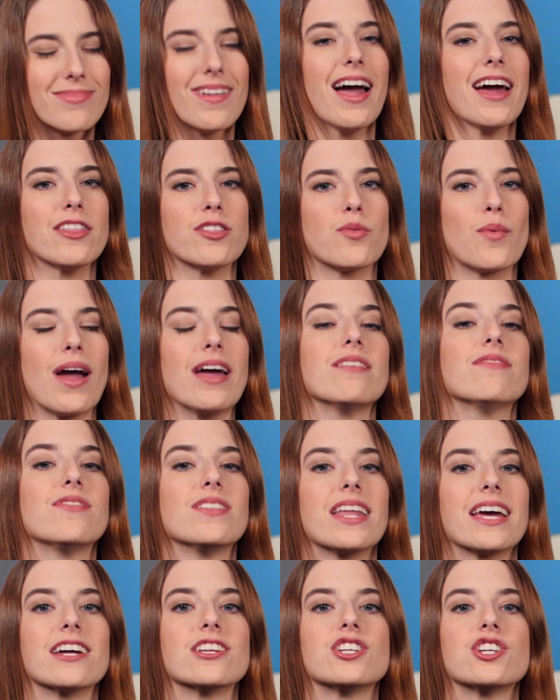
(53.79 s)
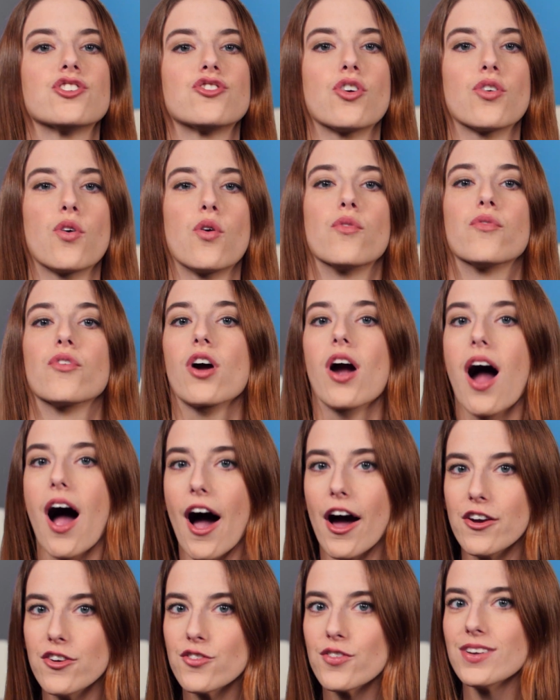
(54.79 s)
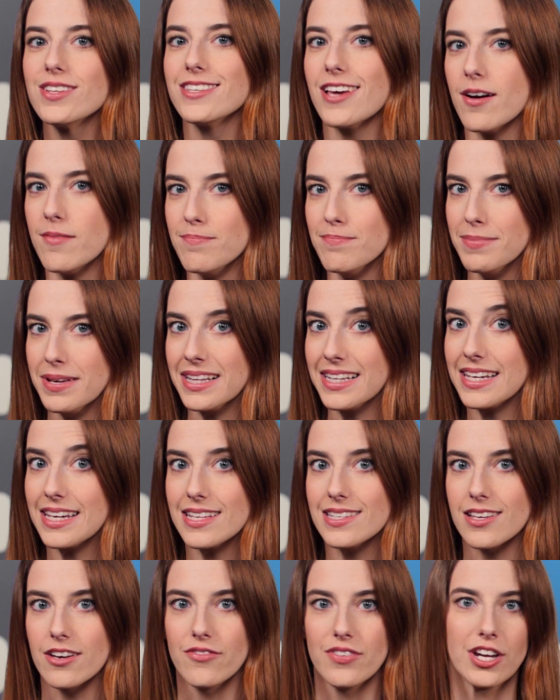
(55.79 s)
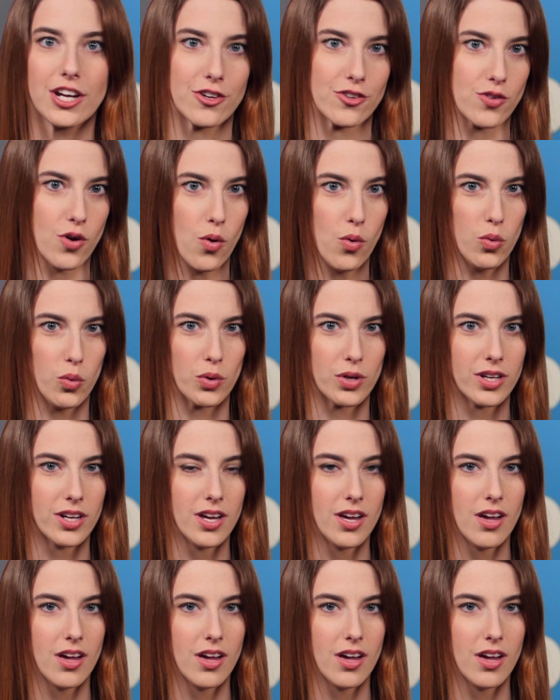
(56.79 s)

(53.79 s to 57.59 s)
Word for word: Either way, phalanges are over hundreds of millions of years old.